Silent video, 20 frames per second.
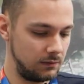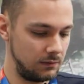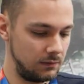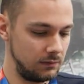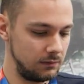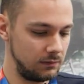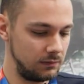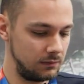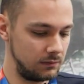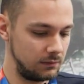
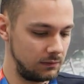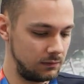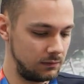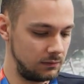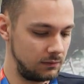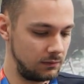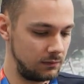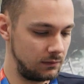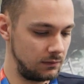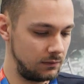
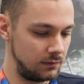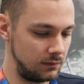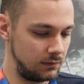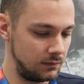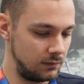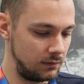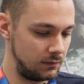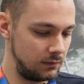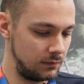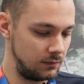
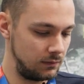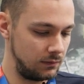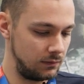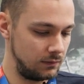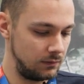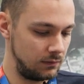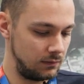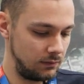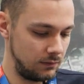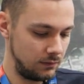
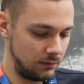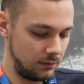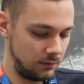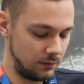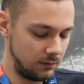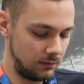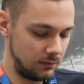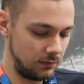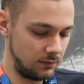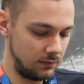
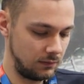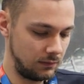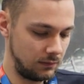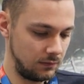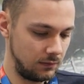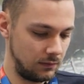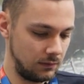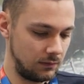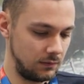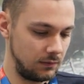
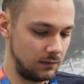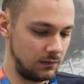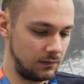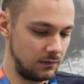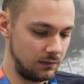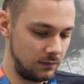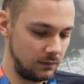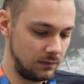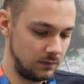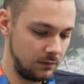
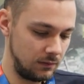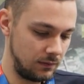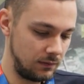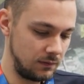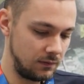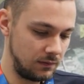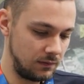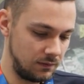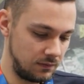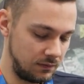
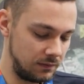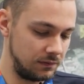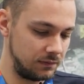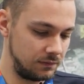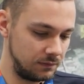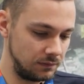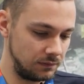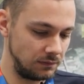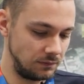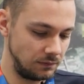
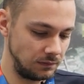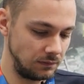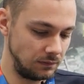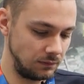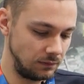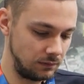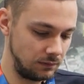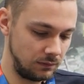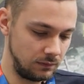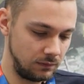
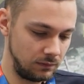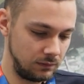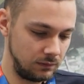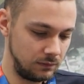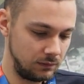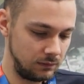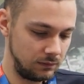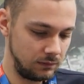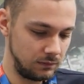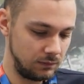
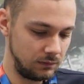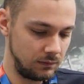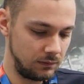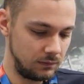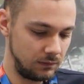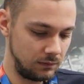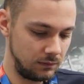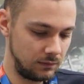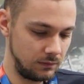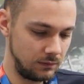
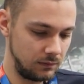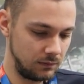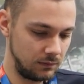[no speech]